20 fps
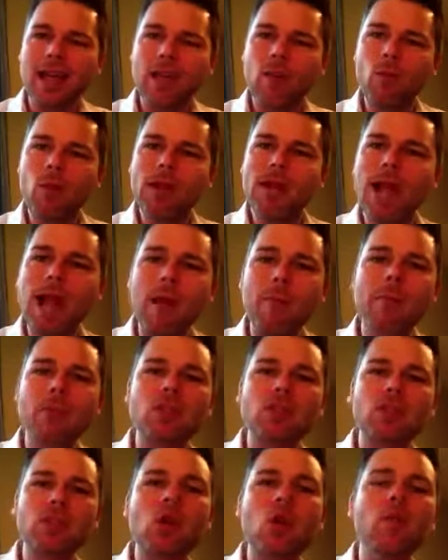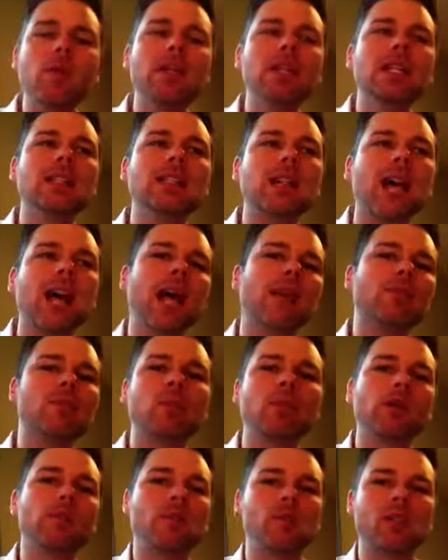And what happens so many times
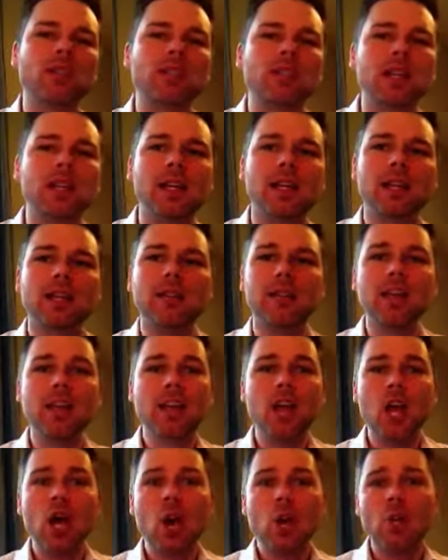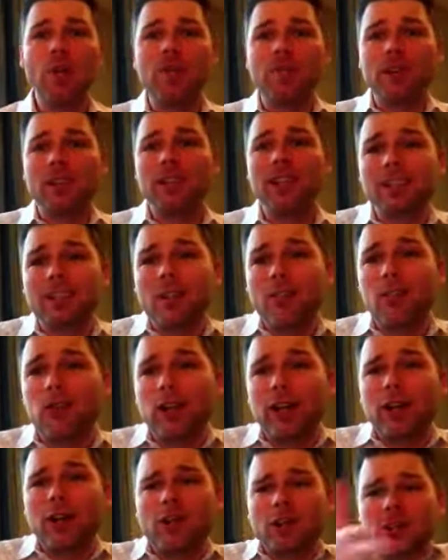when we present, we forget to
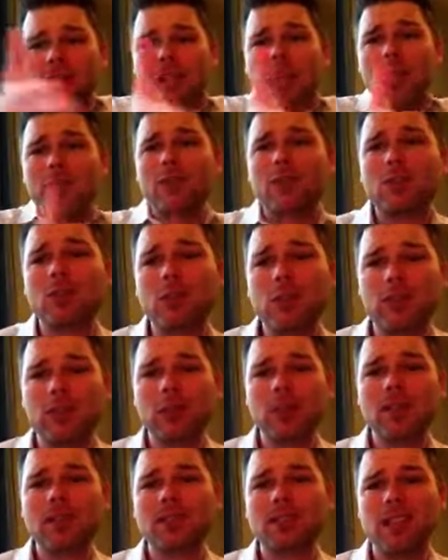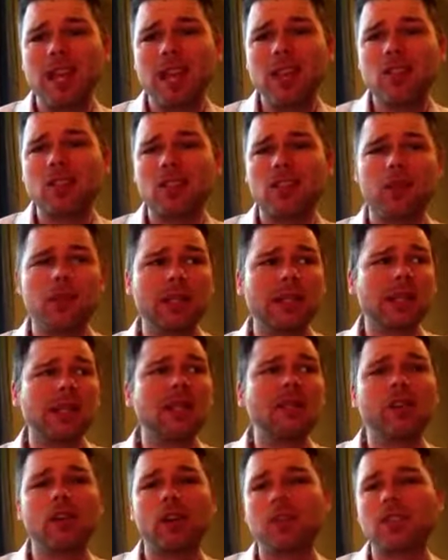bring ourselves to the presentation, and we
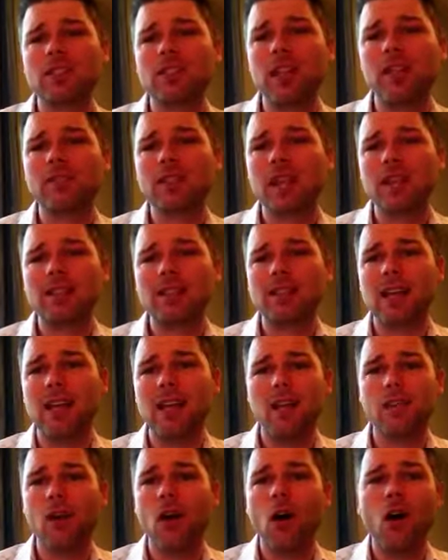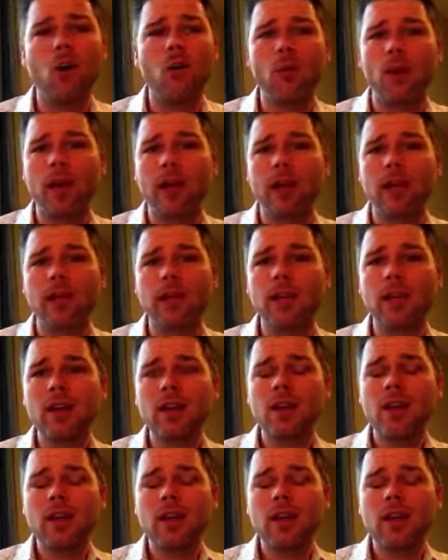leave ourselves outside in the hallway.